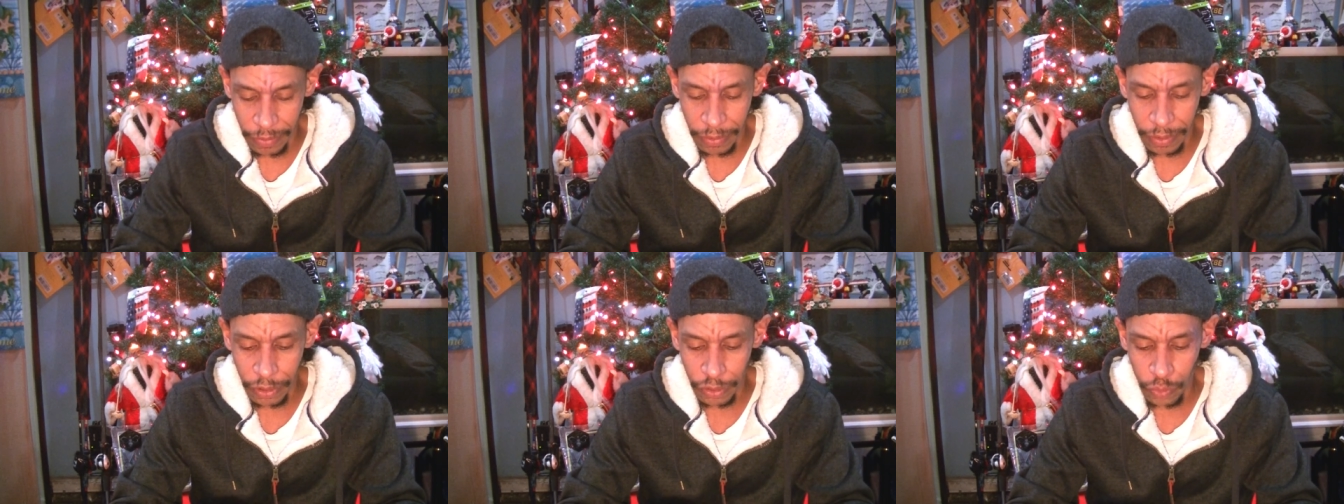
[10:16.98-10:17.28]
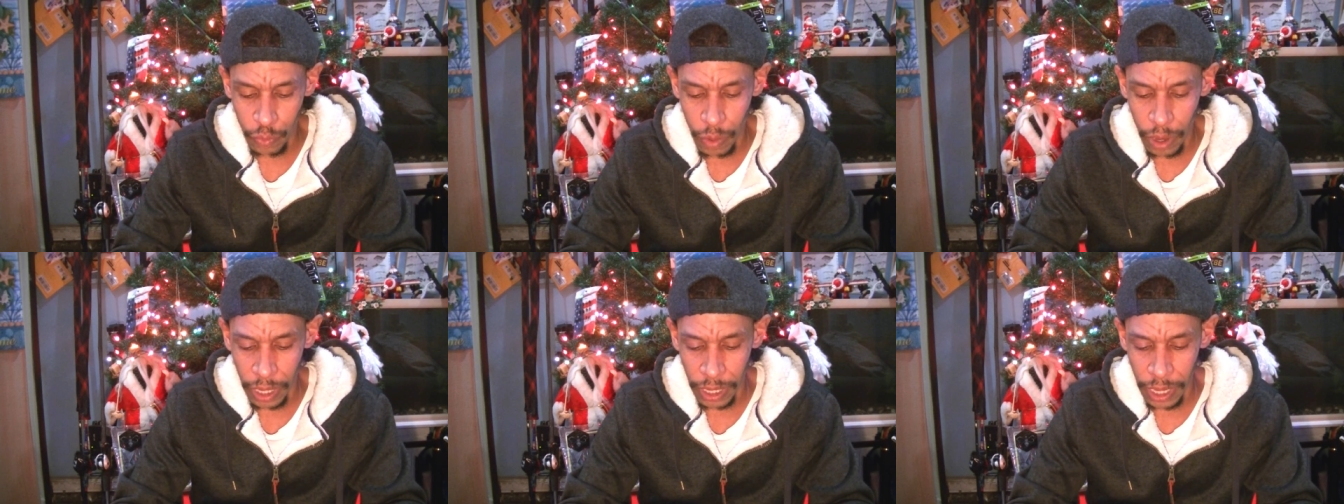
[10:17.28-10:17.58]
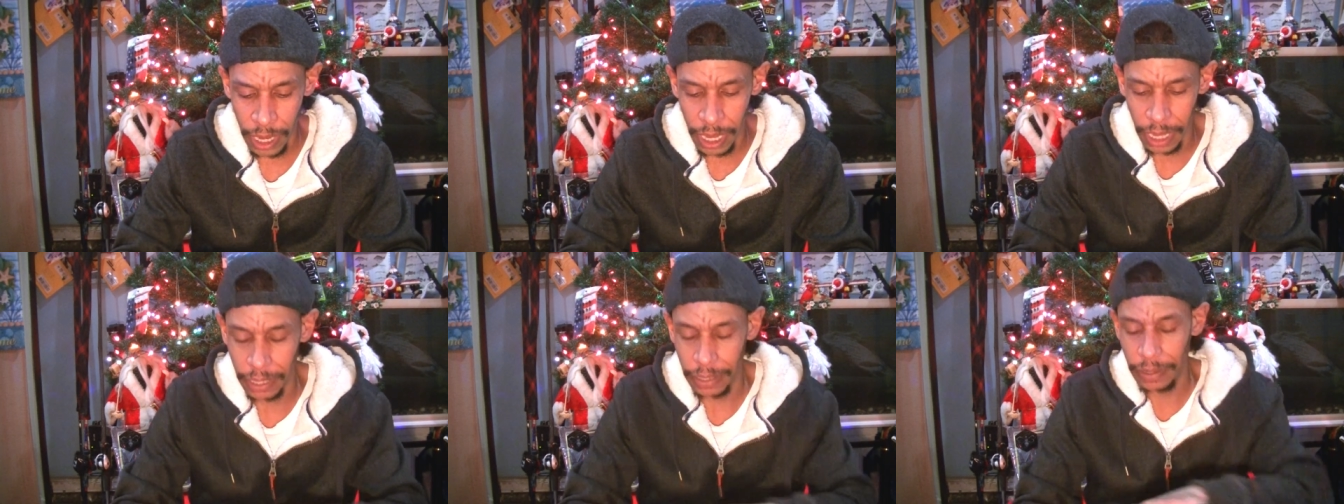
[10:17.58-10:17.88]
Because why
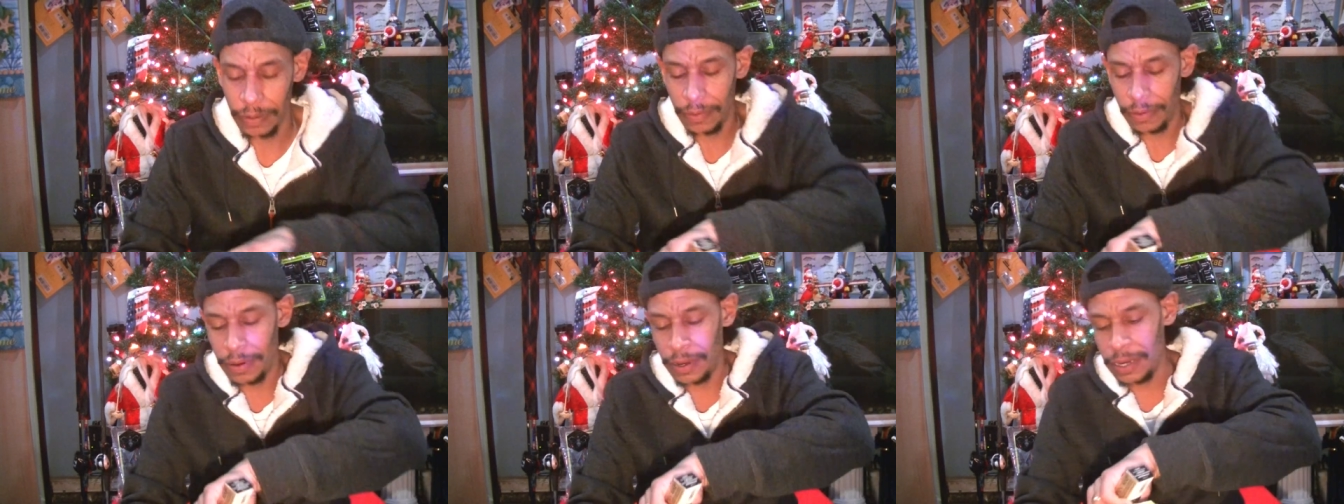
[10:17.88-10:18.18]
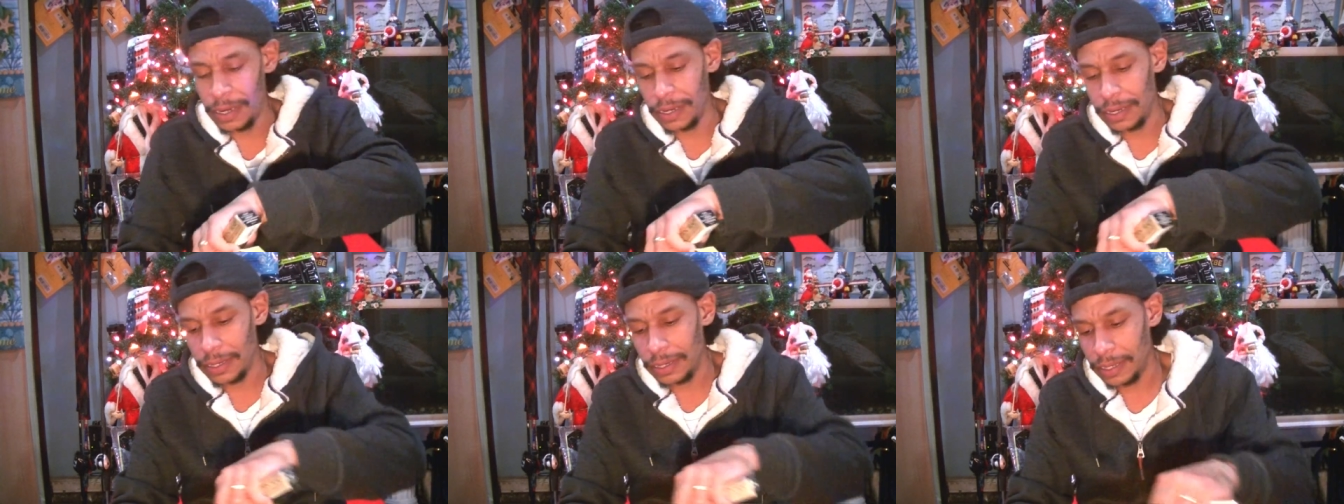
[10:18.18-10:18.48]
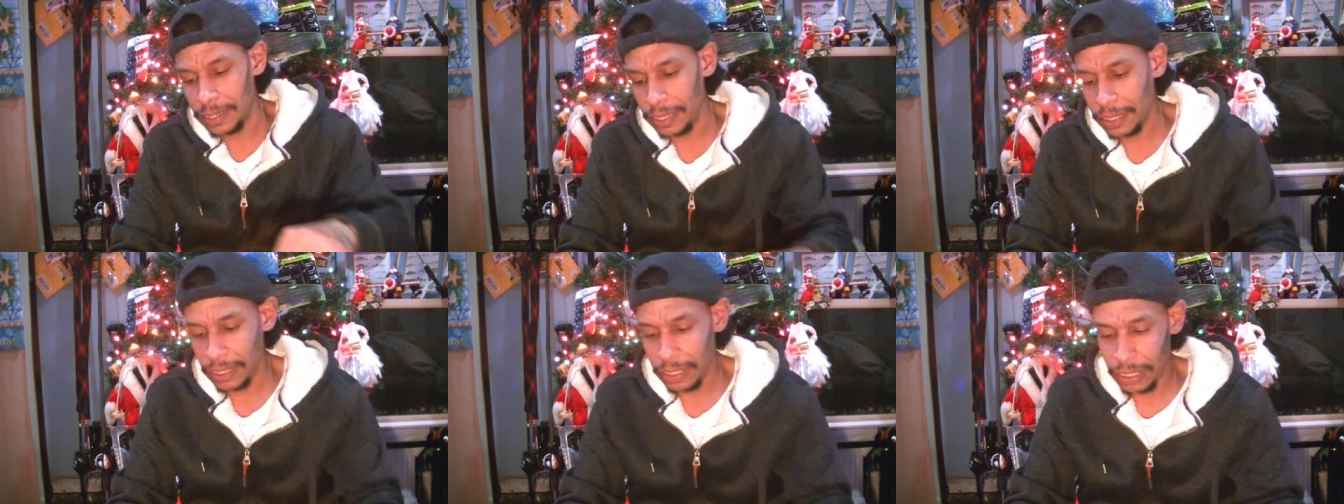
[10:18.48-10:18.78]
not, right?
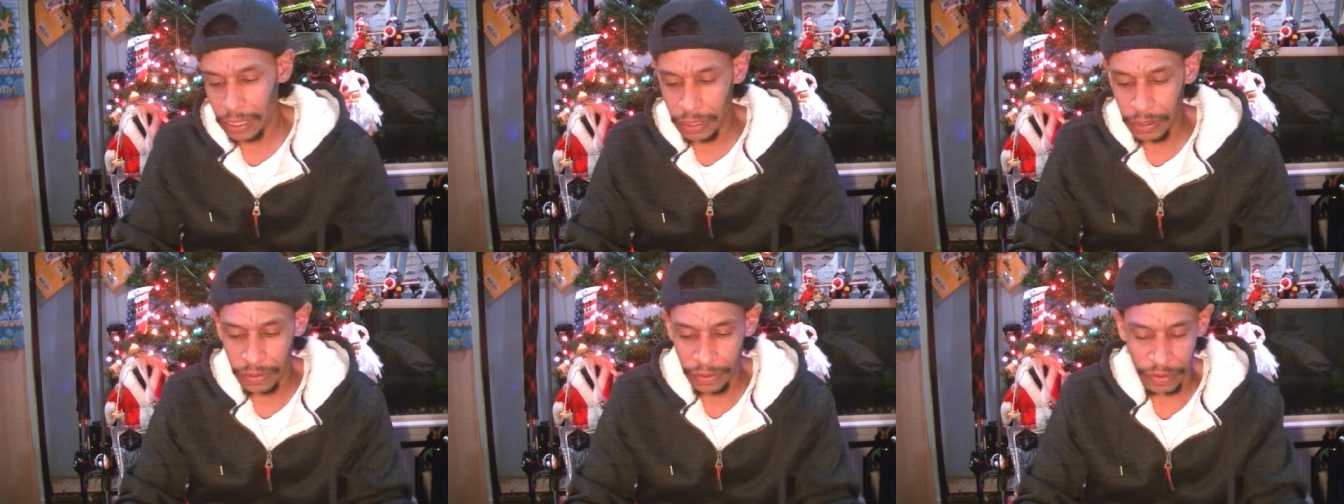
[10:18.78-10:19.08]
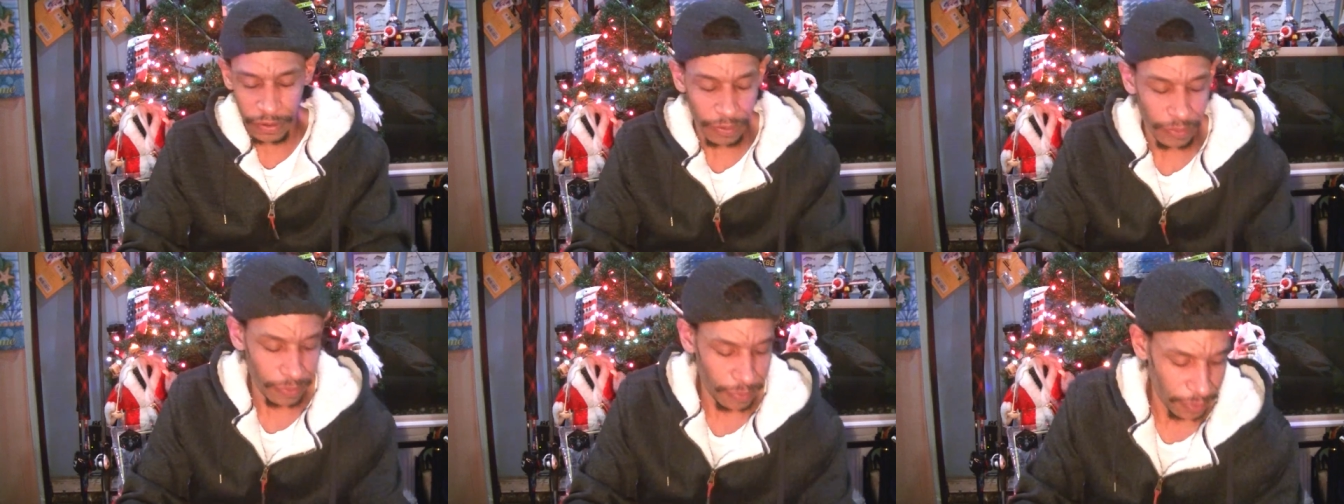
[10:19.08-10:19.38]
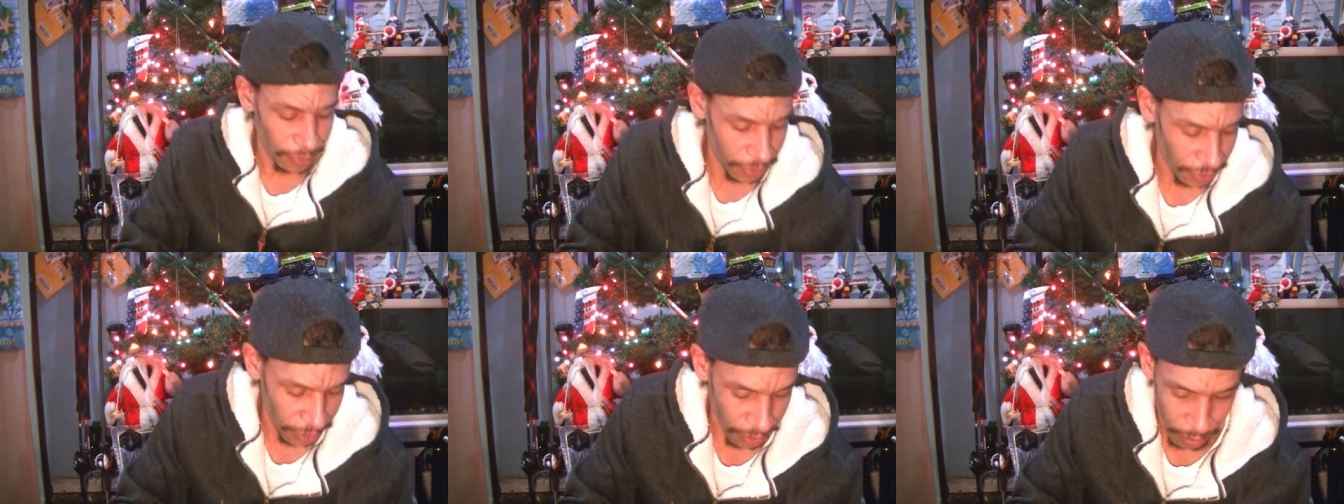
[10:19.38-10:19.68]
So
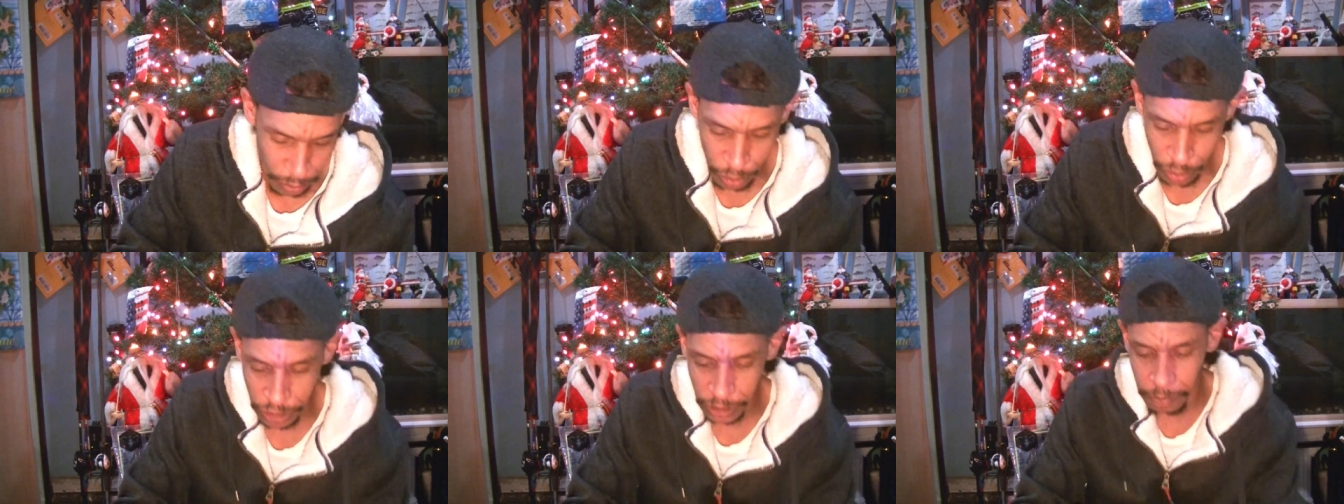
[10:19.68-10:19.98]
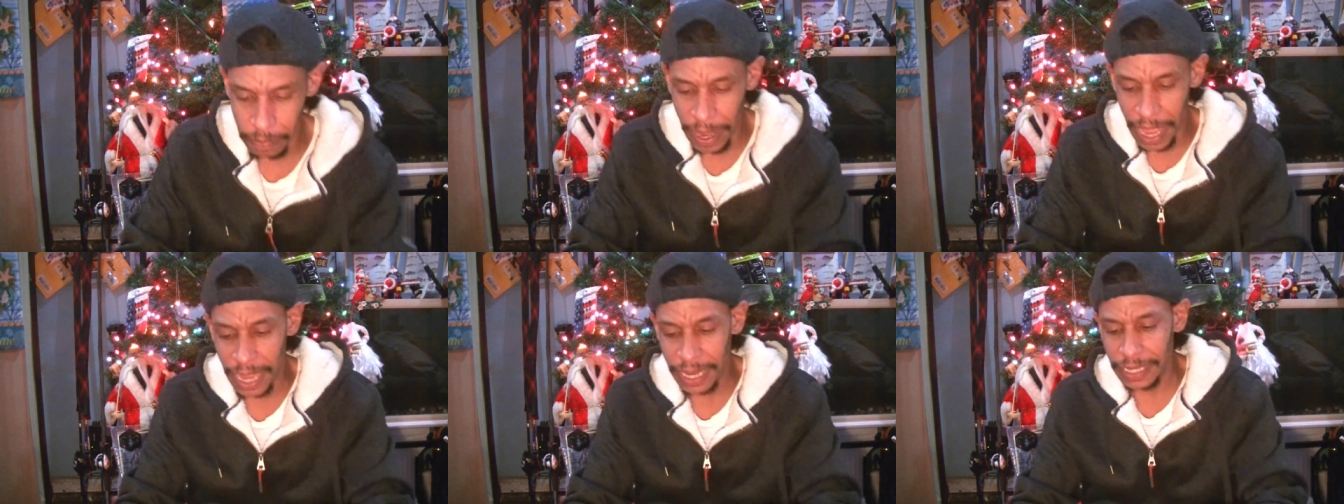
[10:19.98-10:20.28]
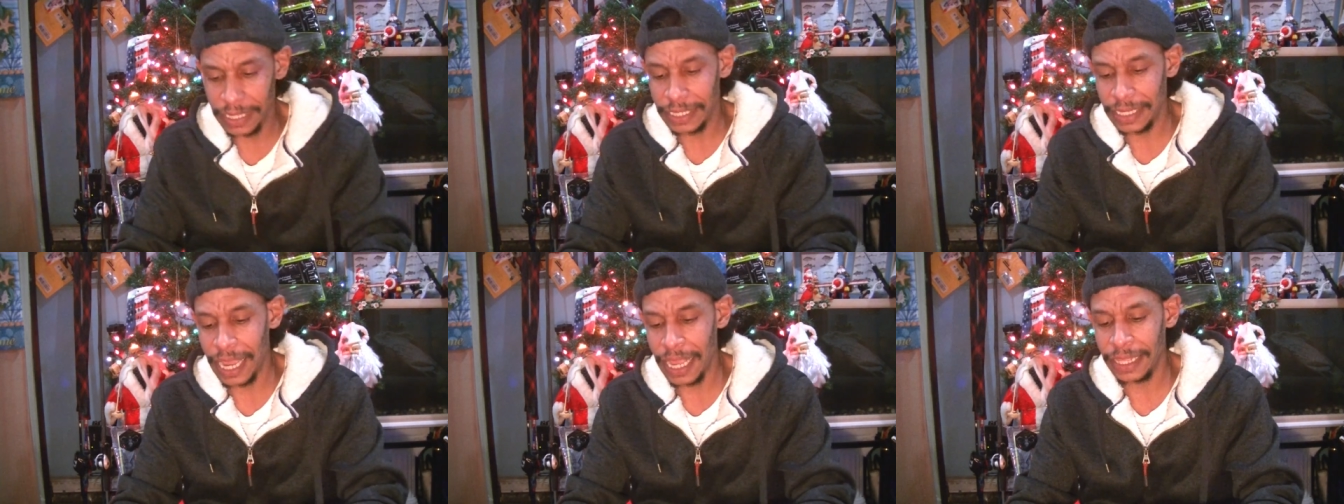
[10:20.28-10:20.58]
the mossback,
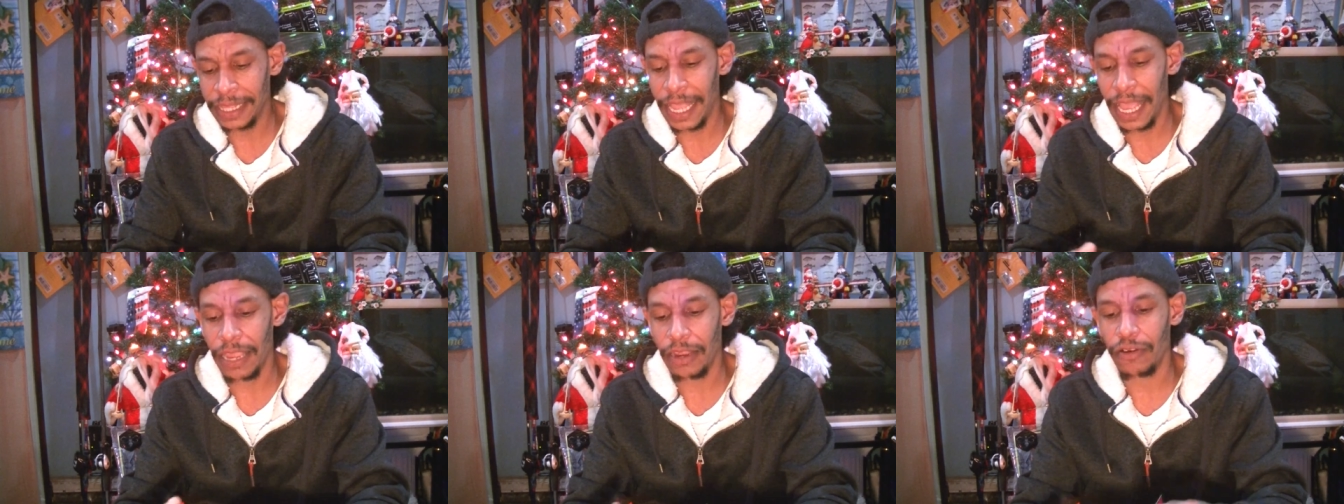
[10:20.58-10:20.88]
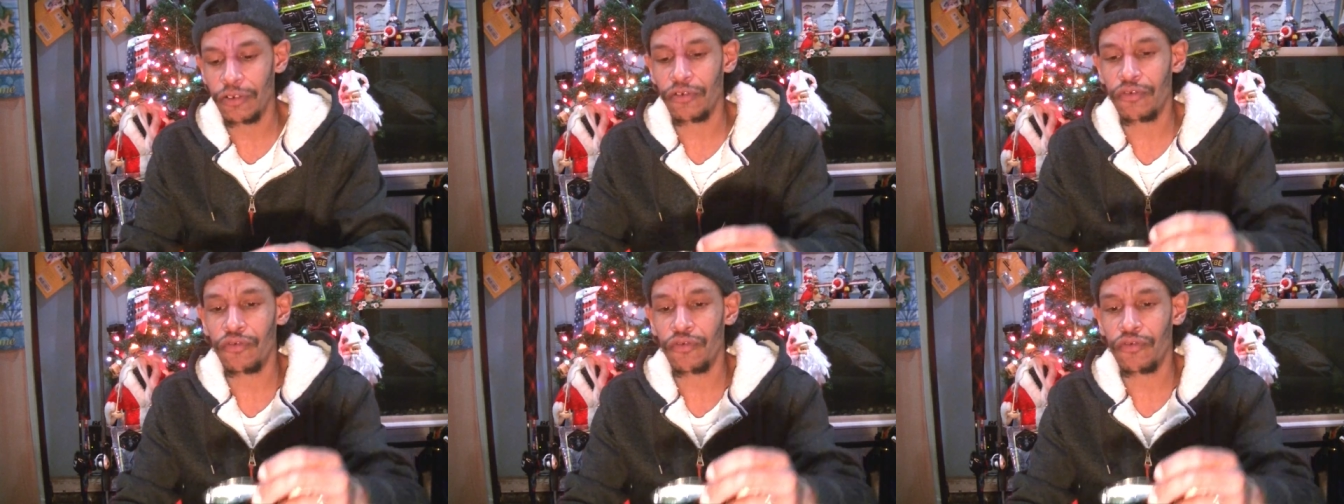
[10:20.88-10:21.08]
it's got that